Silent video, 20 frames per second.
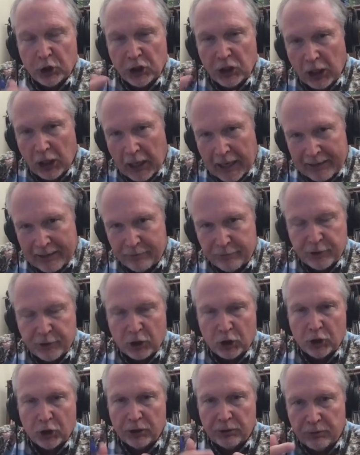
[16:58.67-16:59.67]
life, the
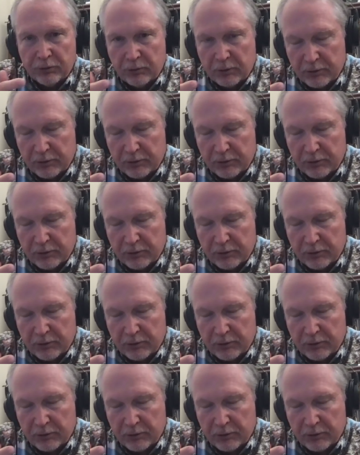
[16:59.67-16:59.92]
good